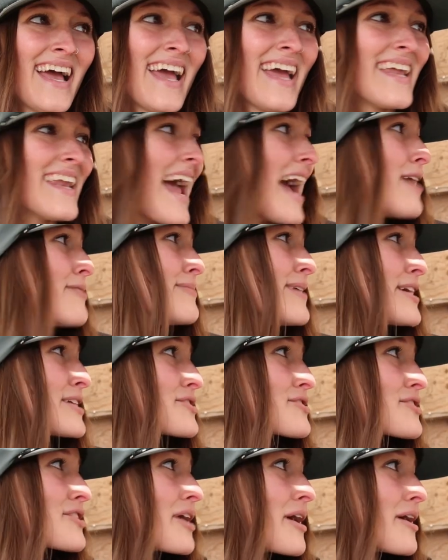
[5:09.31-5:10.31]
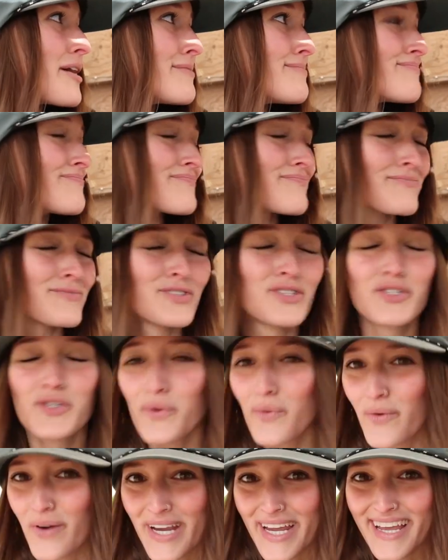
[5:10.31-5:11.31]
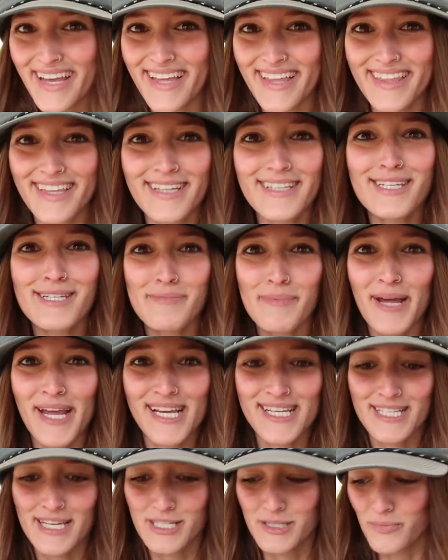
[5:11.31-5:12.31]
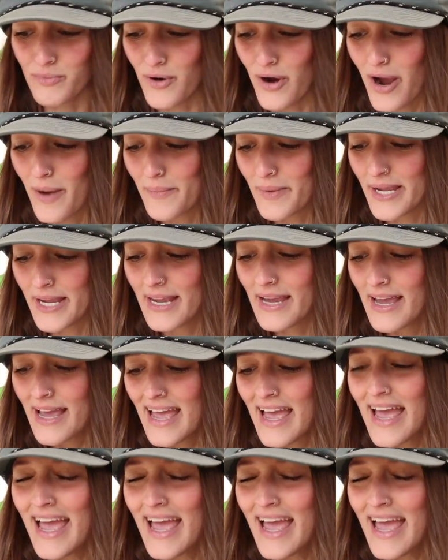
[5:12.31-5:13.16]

and how much joy this space has brought me.